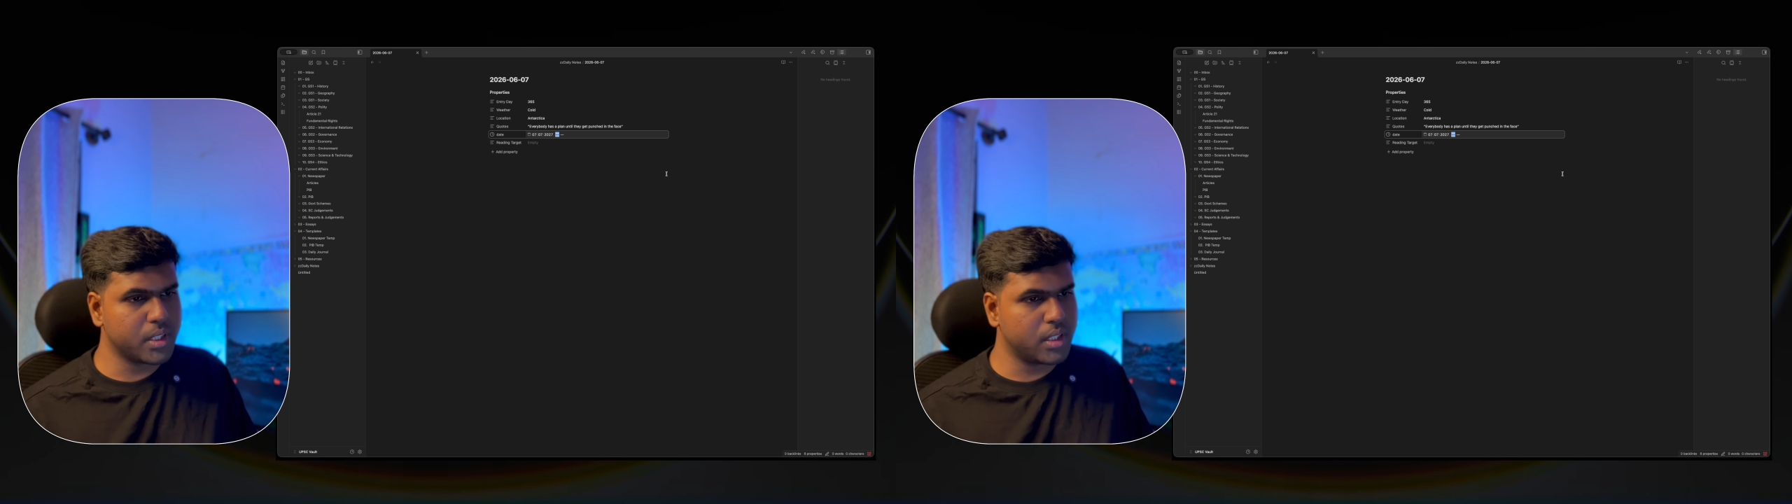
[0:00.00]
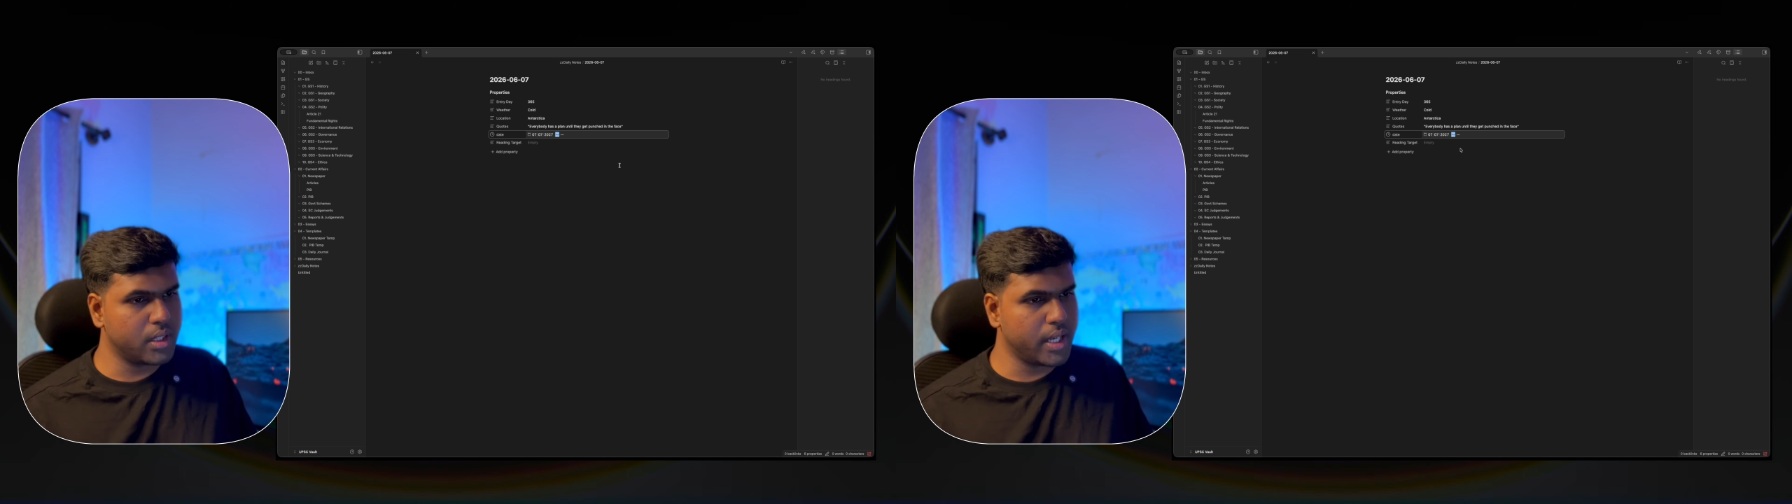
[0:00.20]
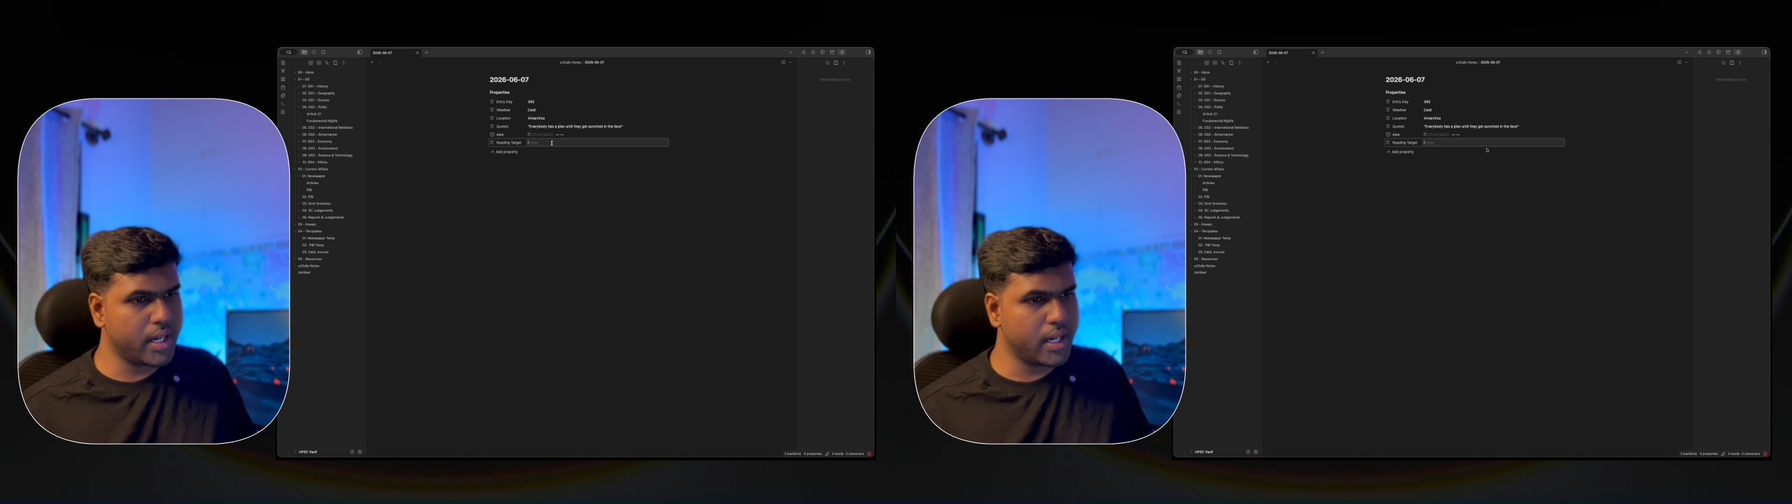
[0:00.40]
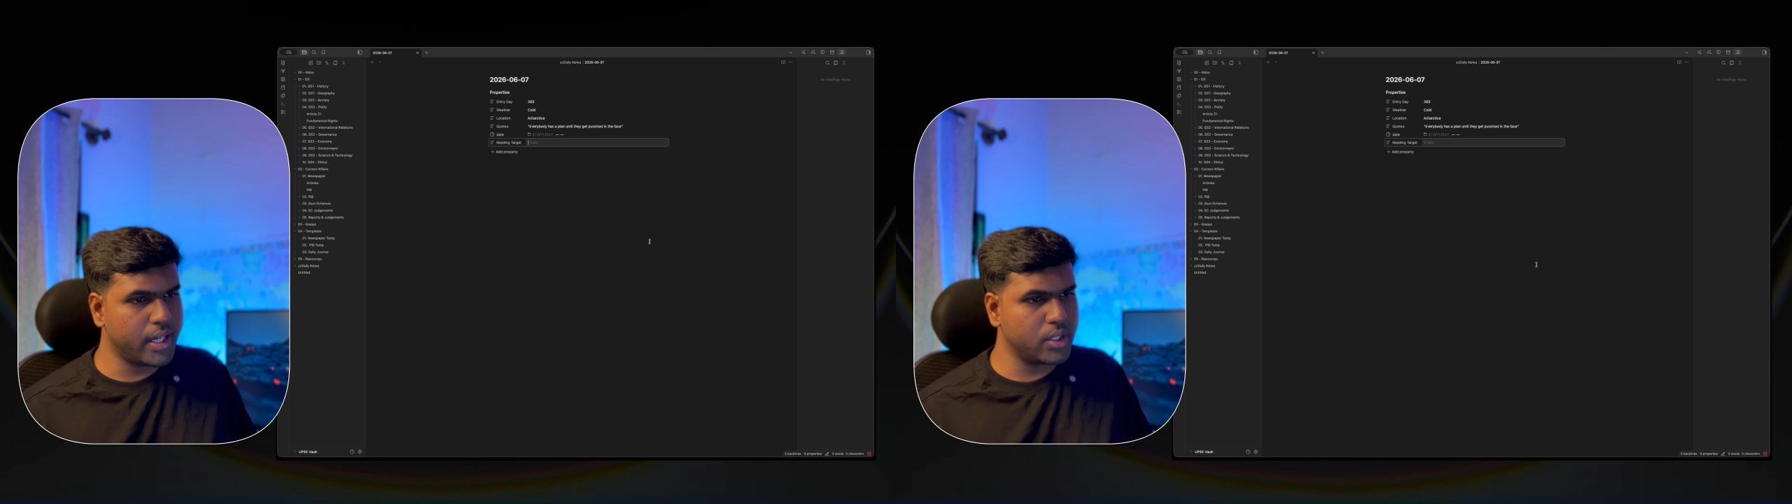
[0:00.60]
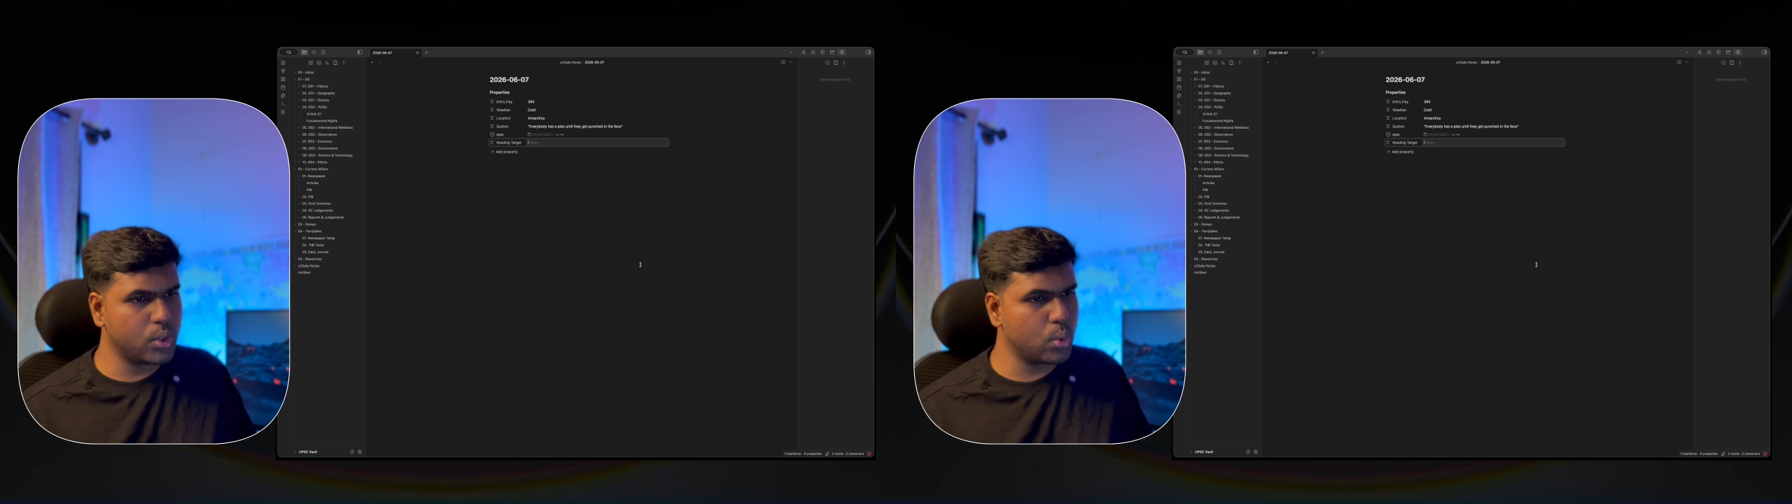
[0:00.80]
they are
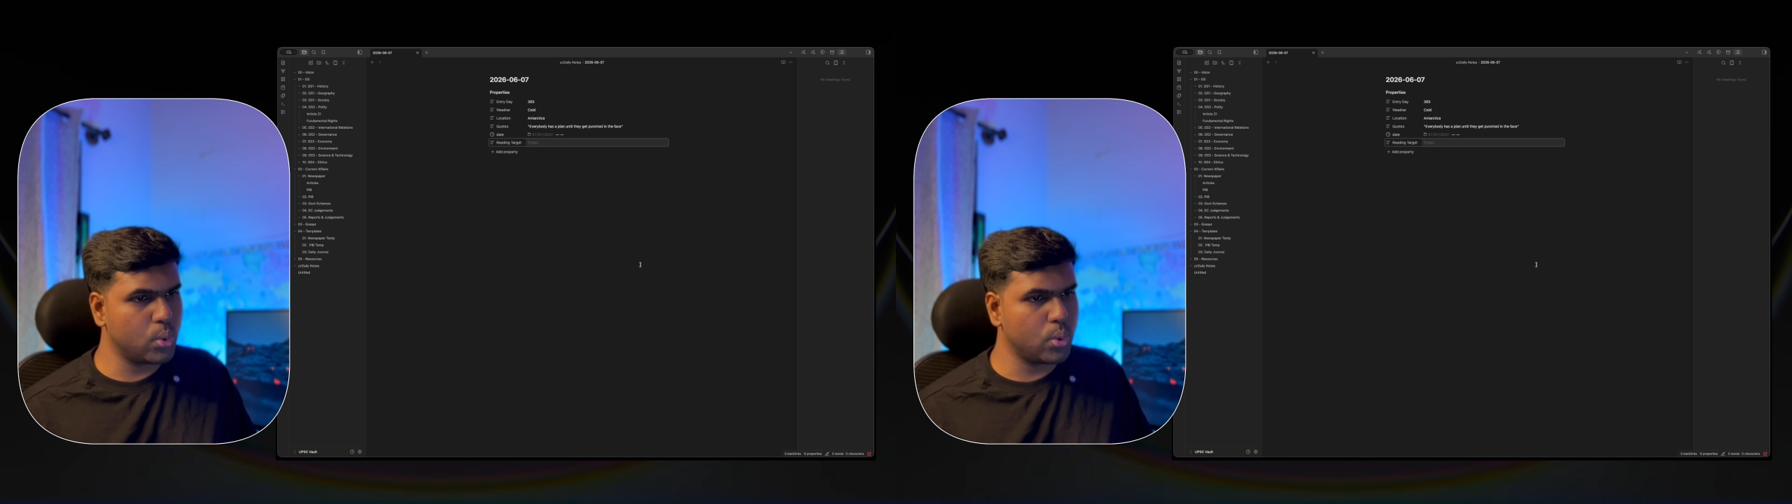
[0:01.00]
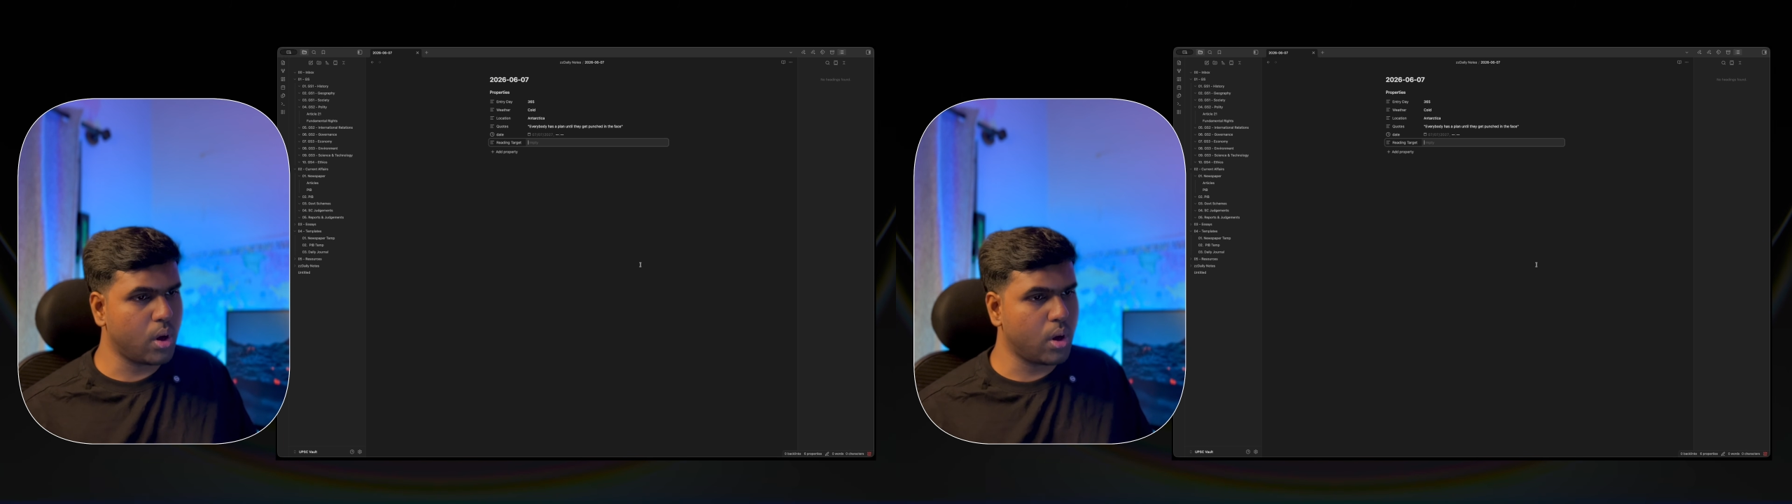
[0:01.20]
linked to